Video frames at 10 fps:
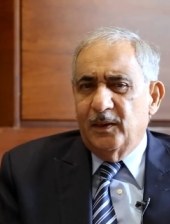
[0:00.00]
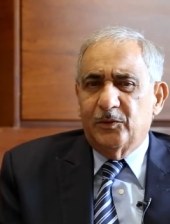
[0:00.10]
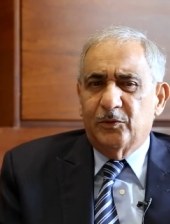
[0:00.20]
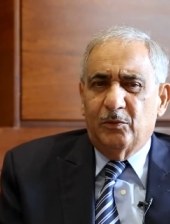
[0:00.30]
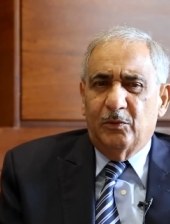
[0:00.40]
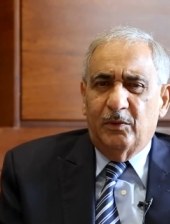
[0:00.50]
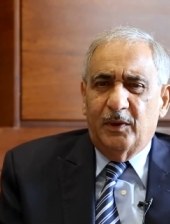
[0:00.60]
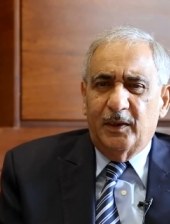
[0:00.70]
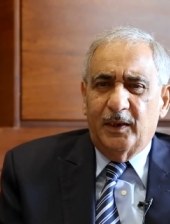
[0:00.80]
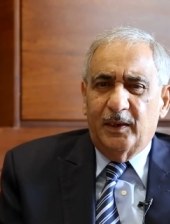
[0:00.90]

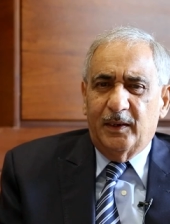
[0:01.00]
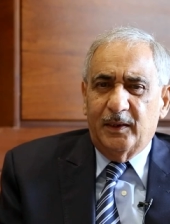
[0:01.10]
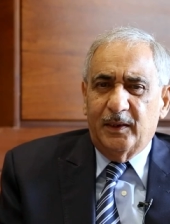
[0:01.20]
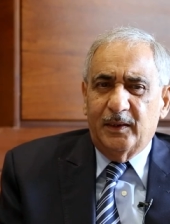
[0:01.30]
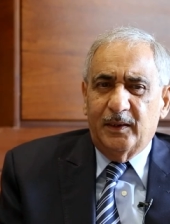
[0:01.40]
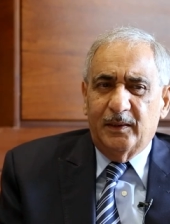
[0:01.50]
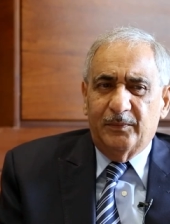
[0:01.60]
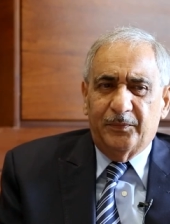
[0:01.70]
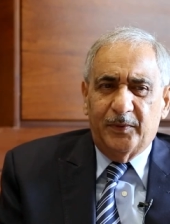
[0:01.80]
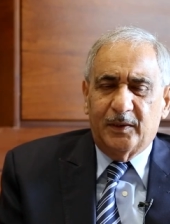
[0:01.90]
so I
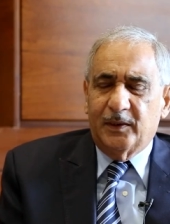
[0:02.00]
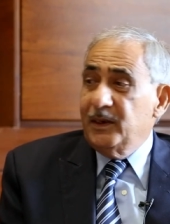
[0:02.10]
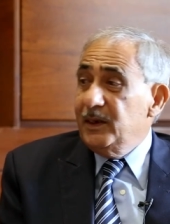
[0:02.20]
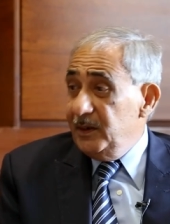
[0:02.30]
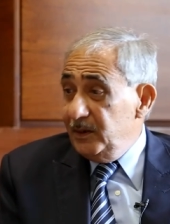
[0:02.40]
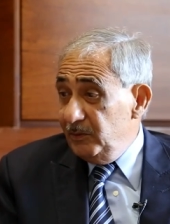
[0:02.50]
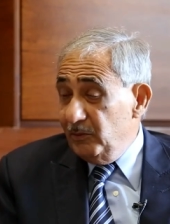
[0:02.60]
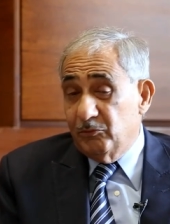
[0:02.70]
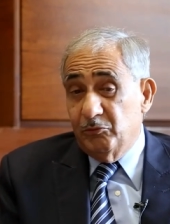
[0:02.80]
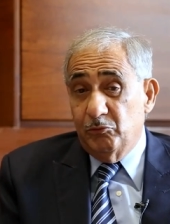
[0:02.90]
felt I had a
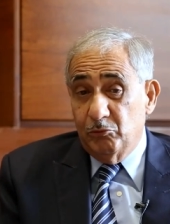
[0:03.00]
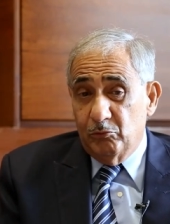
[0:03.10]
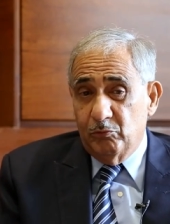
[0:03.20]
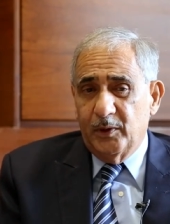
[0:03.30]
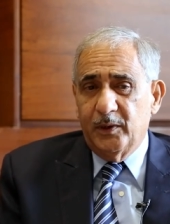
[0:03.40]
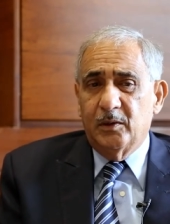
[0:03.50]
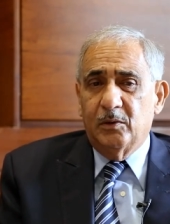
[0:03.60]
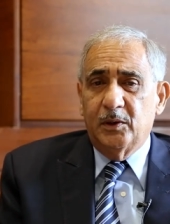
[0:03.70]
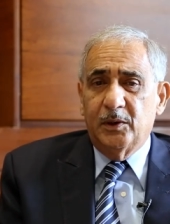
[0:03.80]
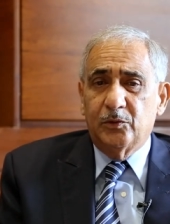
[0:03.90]
lot to do. One
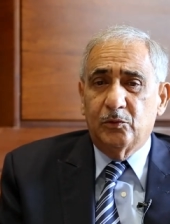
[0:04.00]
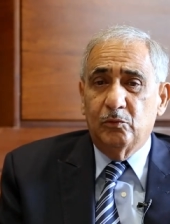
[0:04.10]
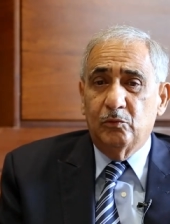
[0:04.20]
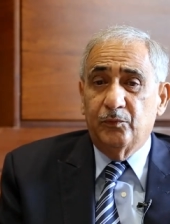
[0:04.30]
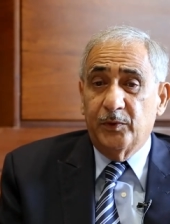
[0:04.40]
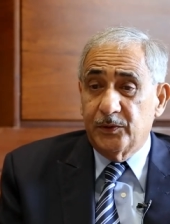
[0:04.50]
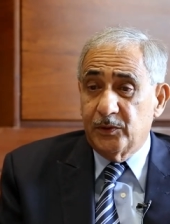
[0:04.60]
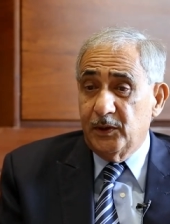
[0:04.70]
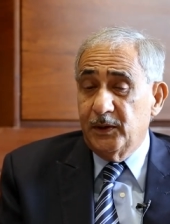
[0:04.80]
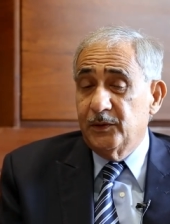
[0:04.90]
is to
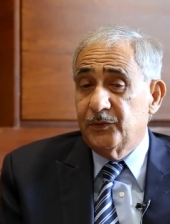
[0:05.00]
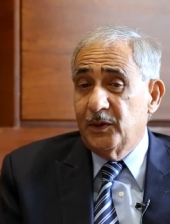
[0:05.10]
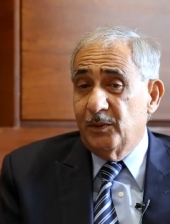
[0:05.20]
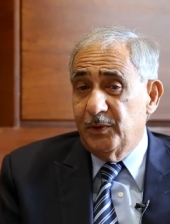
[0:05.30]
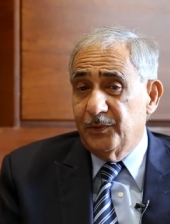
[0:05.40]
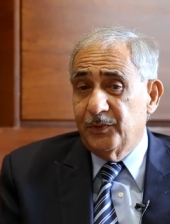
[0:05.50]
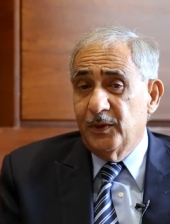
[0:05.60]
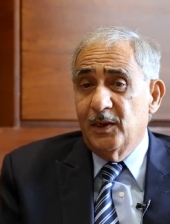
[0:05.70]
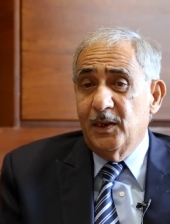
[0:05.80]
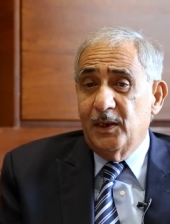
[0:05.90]
firstly establish
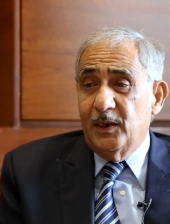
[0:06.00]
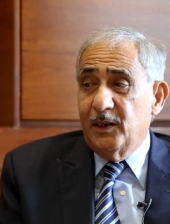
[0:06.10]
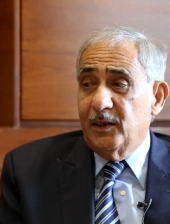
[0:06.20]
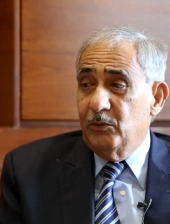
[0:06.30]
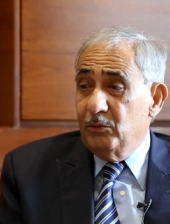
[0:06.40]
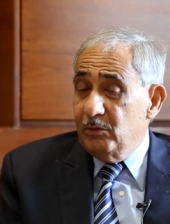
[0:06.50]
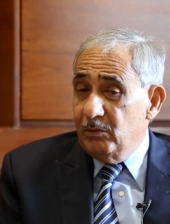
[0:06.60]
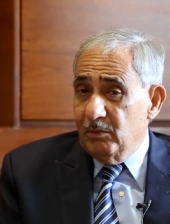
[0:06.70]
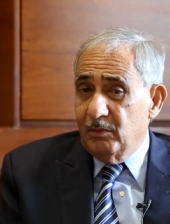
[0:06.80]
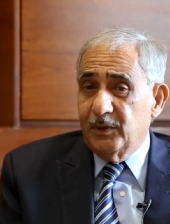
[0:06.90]
a good
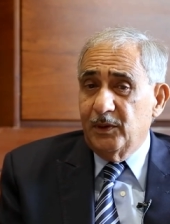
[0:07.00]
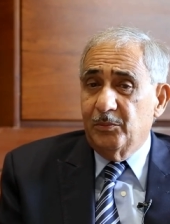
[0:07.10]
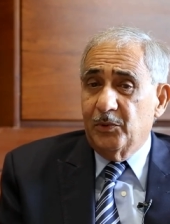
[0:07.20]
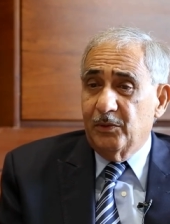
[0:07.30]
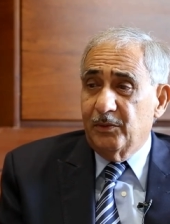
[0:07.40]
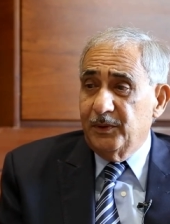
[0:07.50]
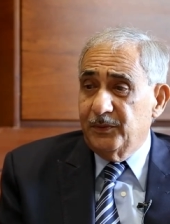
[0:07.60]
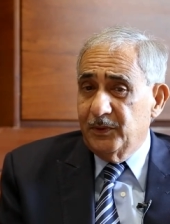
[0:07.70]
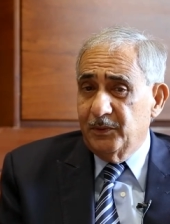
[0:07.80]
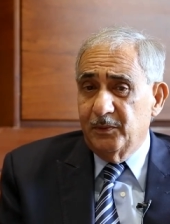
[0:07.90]
quality laboratory
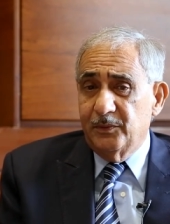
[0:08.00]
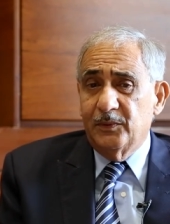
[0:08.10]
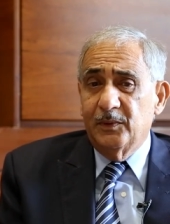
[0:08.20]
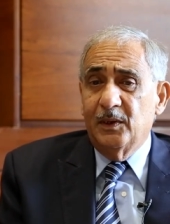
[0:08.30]
service